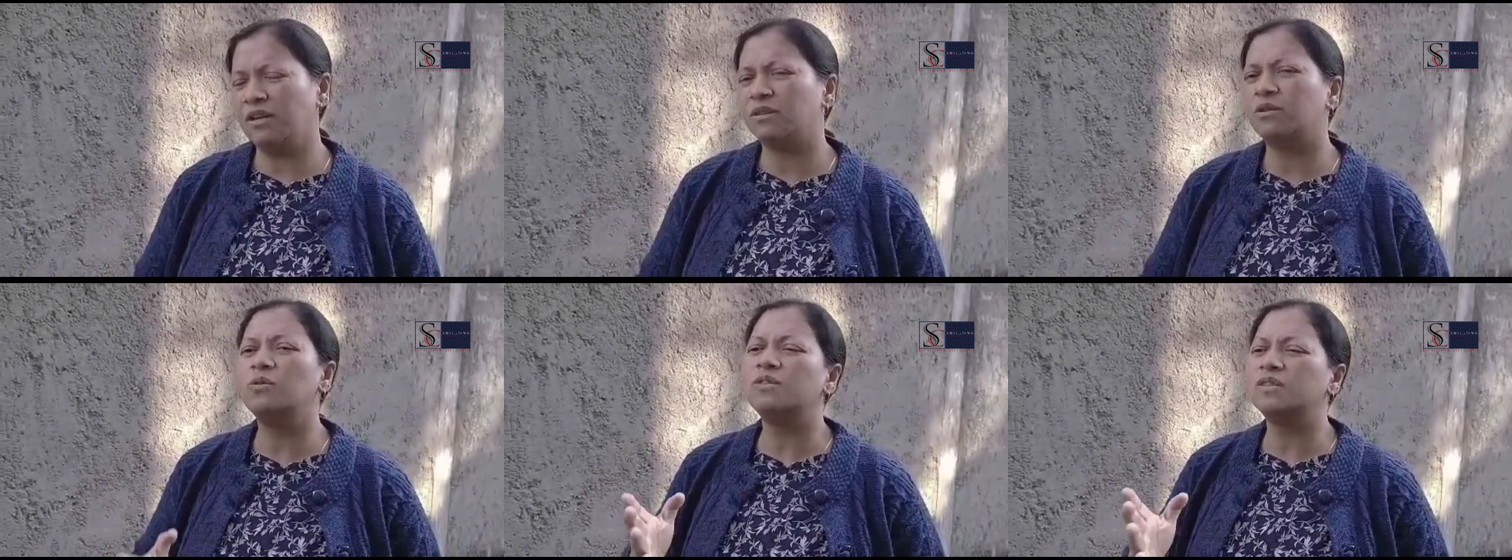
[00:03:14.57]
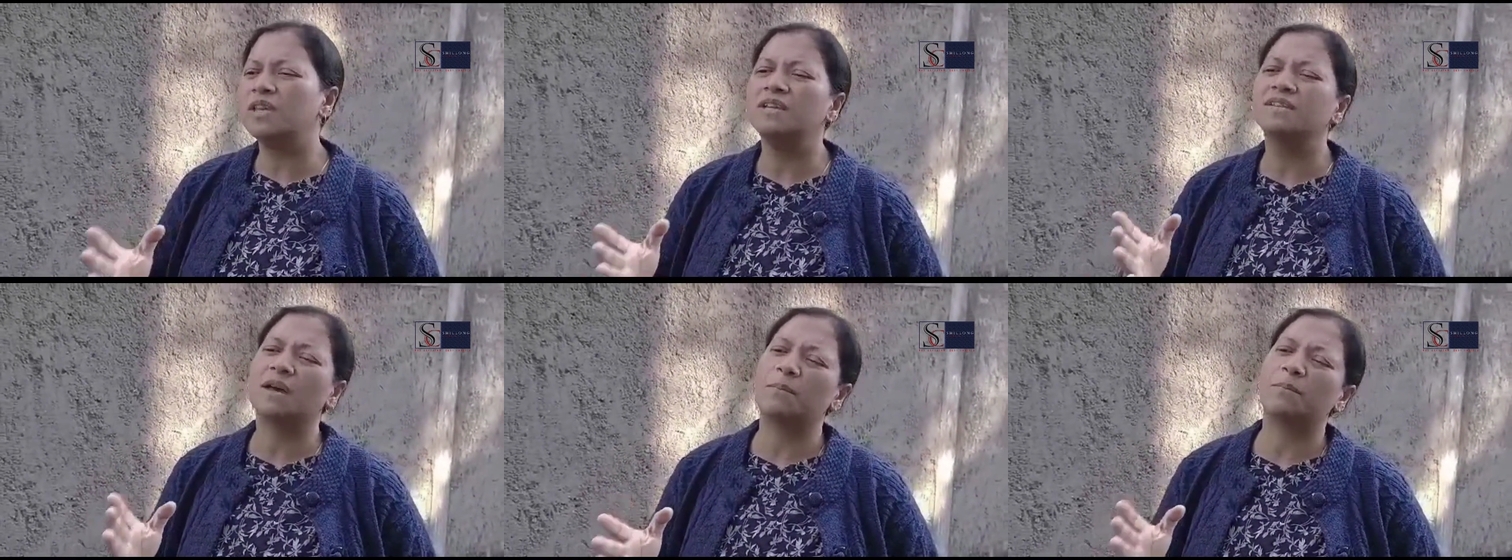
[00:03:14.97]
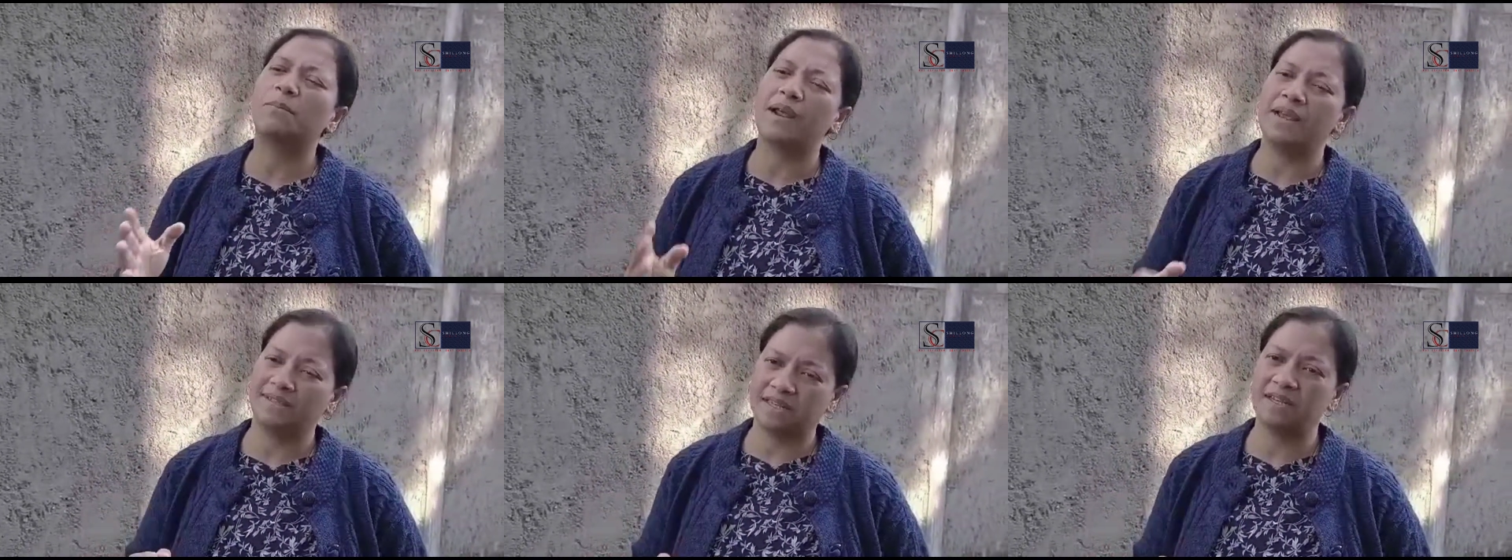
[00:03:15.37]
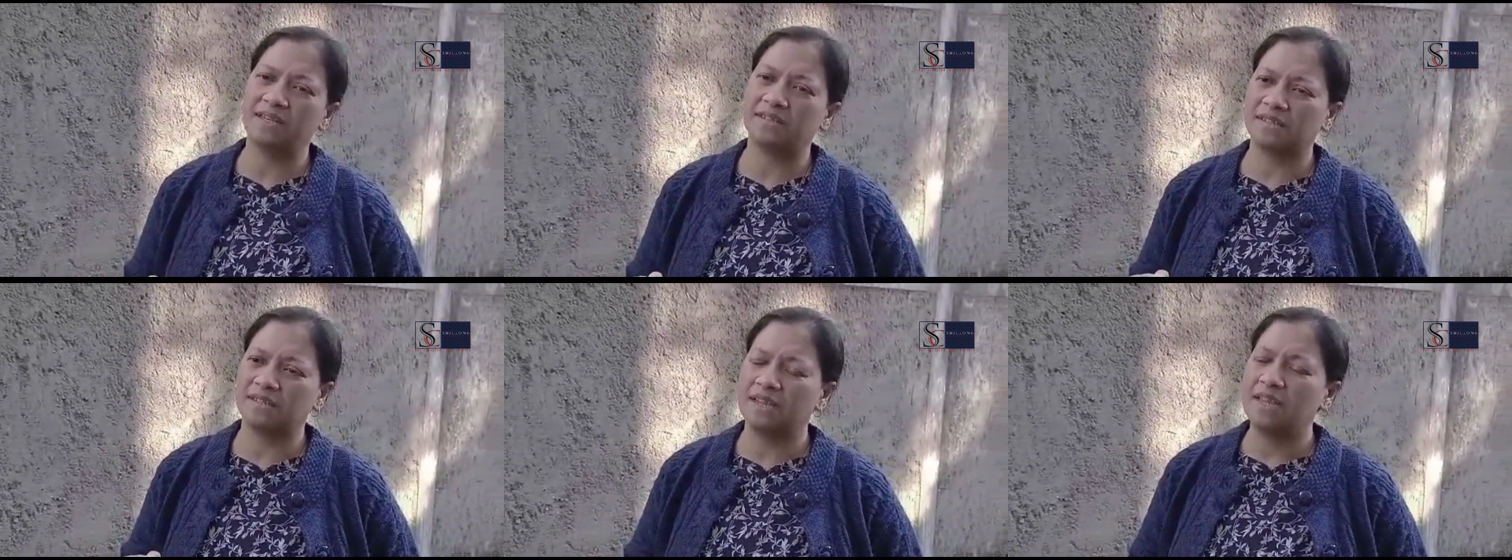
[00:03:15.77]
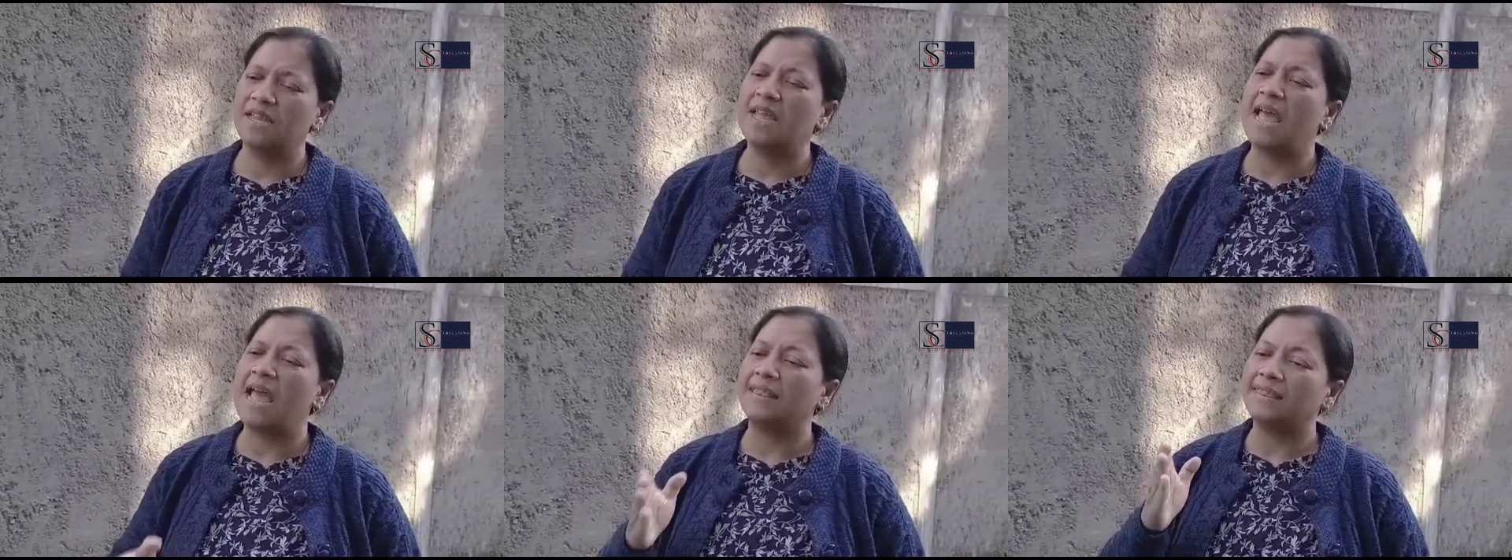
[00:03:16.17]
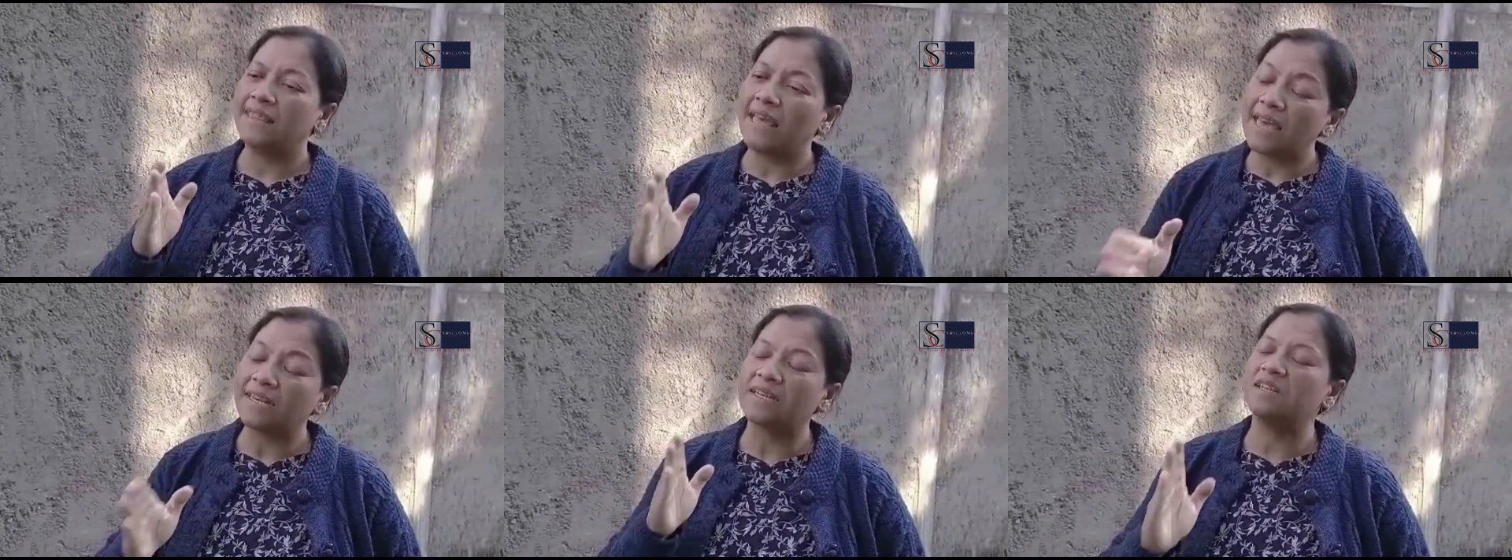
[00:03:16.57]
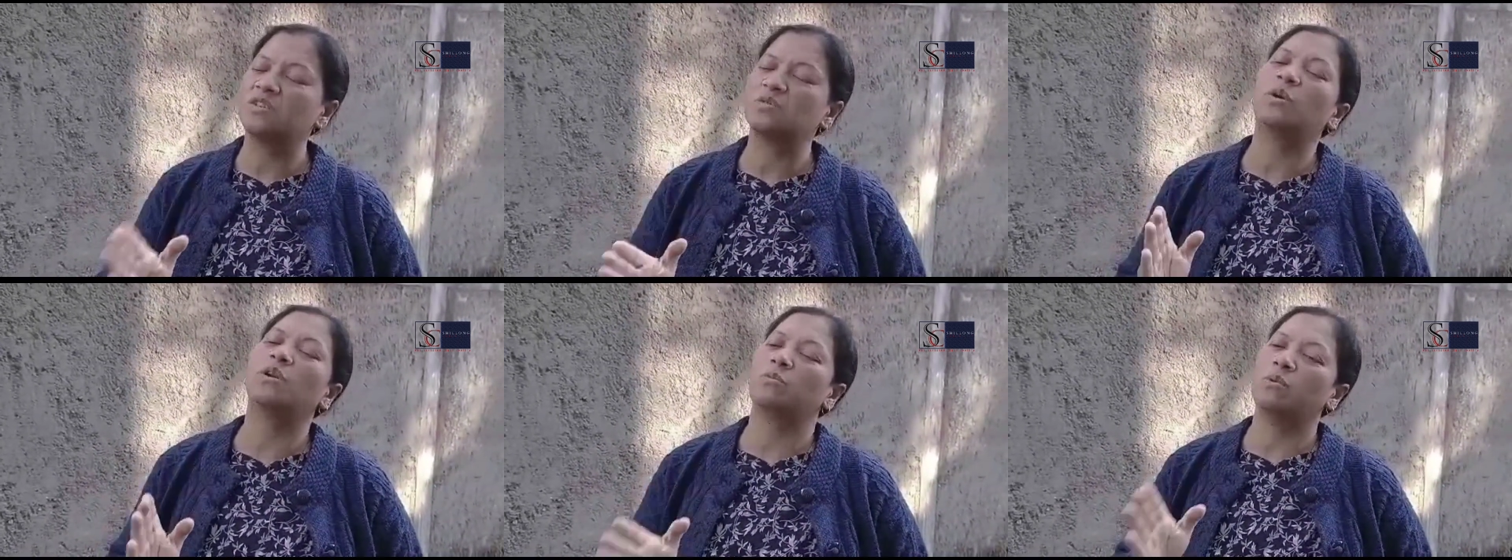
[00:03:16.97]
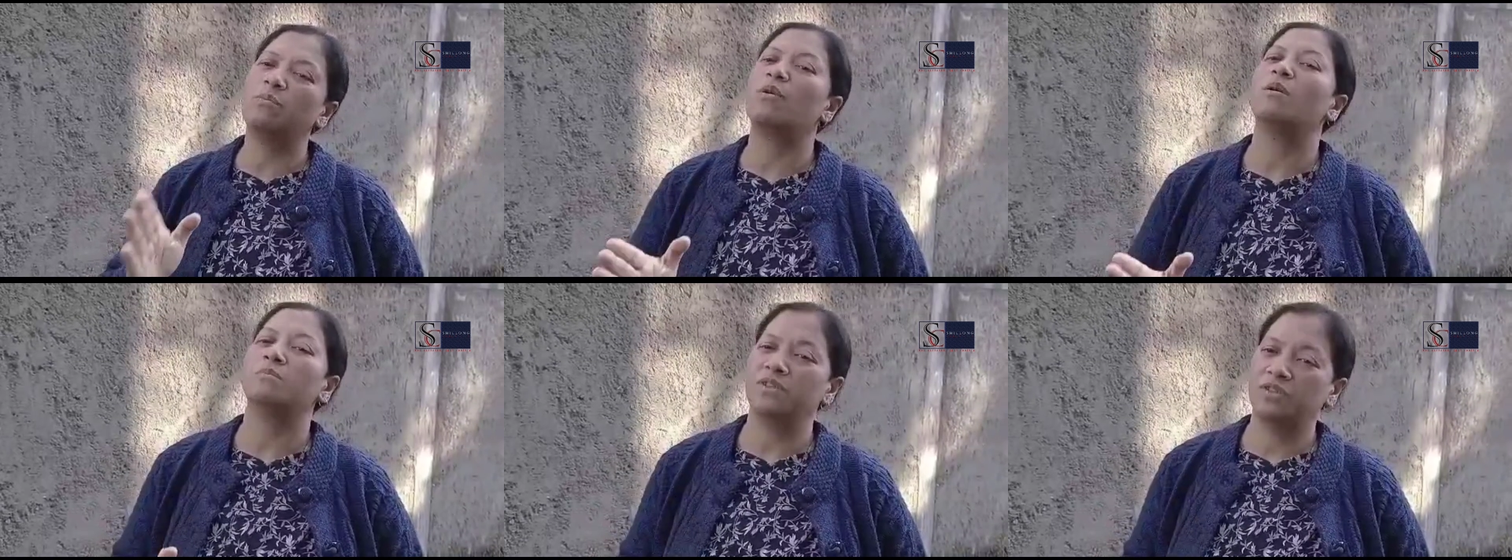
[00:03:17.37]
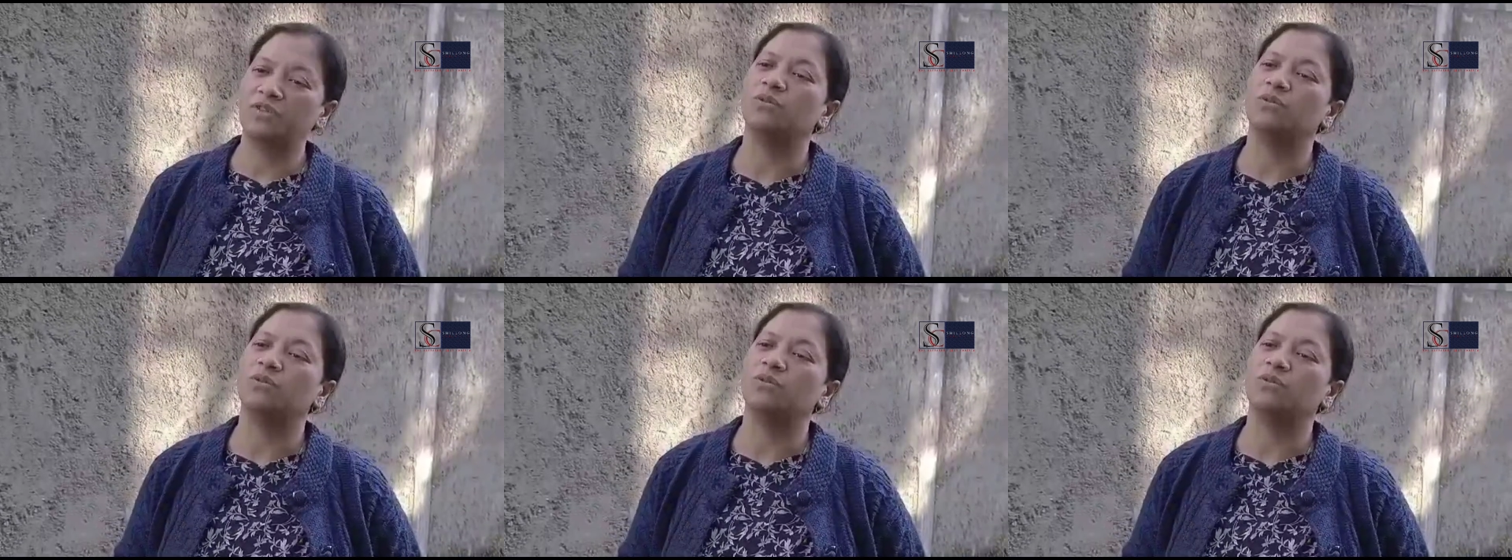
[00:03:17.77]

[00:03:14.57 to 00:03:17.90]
Those things are priceless, and that is what we promise you.